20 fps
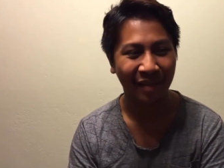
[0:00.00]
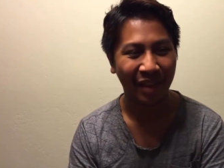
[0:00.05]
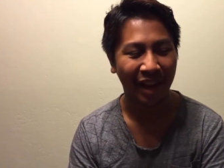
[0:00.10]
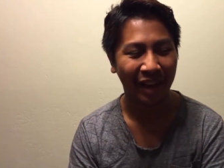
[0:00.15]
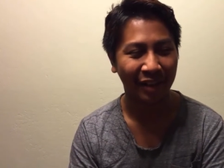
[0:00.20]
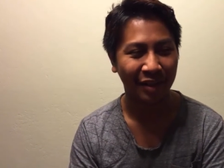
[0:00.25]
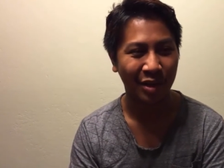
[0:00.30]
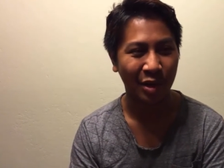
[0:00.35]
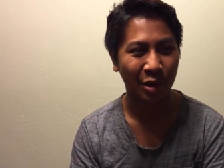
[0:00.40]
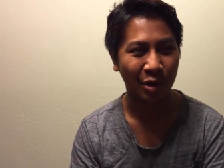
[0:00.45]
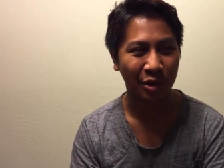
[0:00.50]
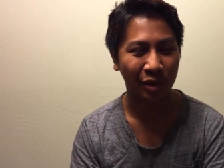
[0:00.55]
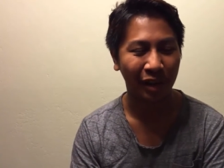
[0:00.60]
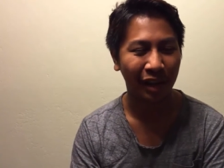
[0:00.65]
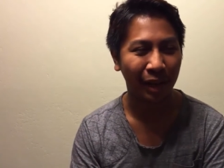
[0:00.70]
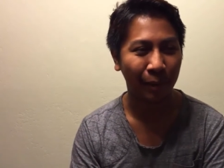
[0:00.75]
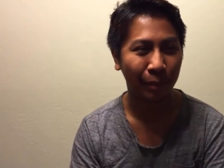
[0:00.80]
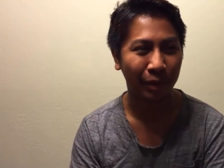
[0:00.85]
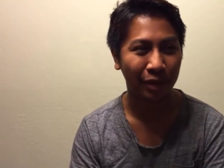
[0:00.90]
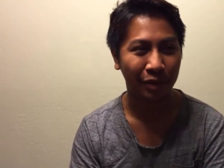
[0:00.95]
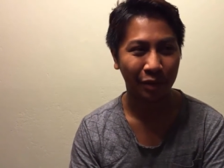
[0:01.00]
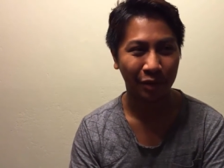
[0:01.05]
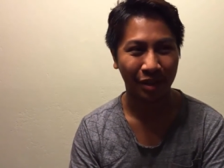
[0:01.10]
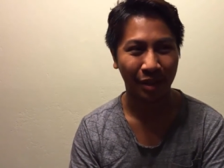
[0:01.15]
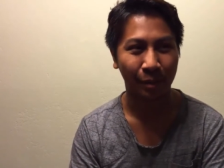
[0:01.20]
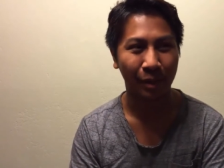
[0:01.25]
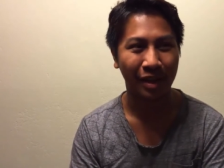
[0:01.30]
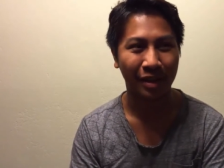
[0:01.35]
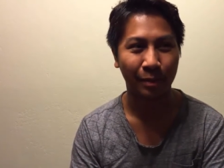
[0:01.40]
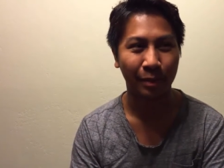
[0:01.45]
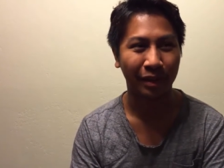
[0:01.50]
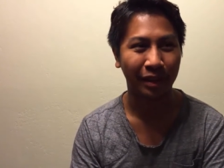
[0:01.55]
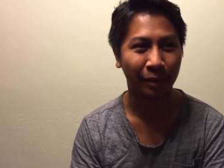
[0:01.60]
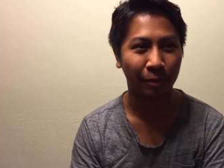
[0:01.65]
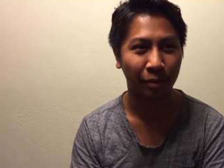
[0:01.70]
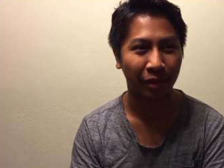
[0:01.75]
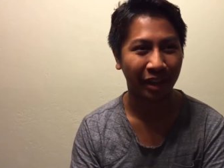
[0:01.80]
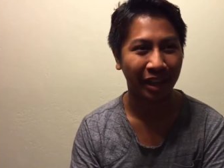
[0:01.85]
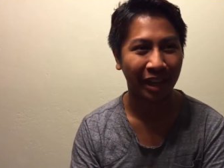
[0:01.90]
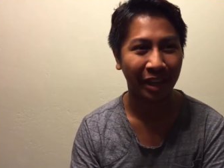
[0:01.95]
I can search a lot but there's also the possibility of
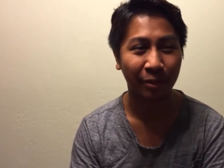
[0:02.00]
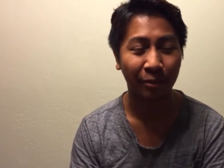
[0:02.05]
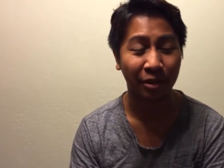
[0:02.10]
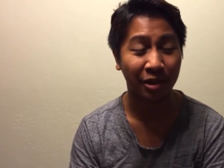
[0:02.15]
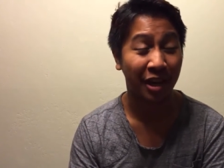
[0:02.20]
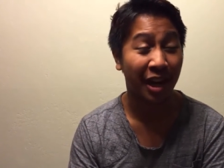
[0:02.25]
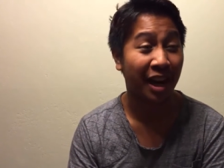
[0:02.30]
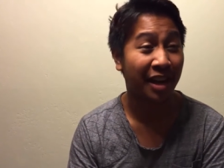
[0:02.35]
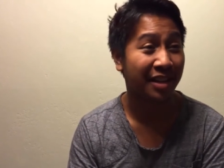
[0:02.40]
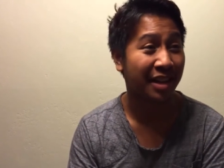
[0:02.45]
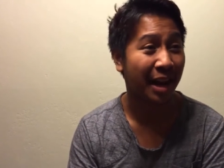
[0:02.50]
bricking which has